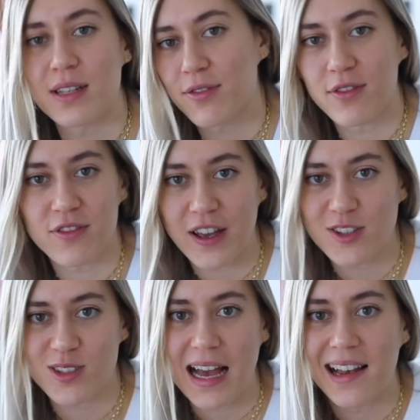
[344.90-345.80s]
of different
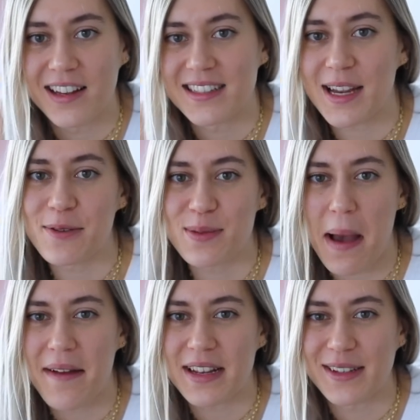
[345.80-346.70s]
veg salad. It was
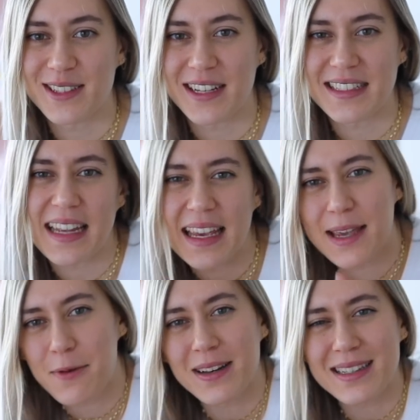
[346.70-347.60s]
Mario's idea.
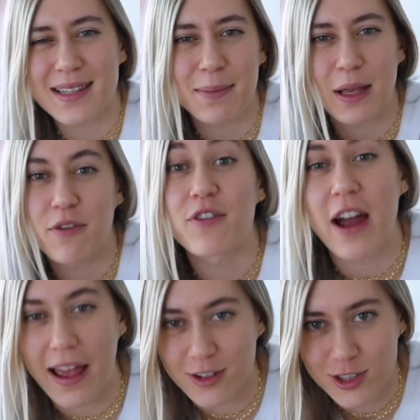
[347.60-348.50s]
He wanted something
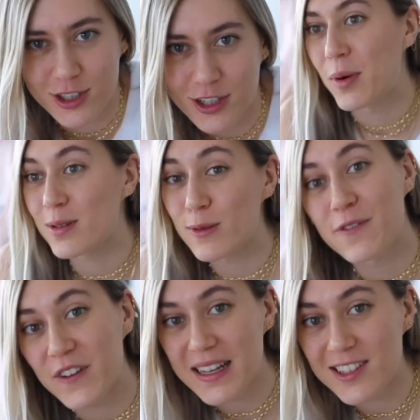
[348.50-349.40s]
fresh. Once we
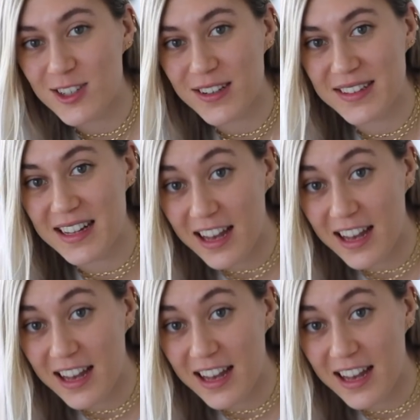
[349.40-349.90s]
finish doing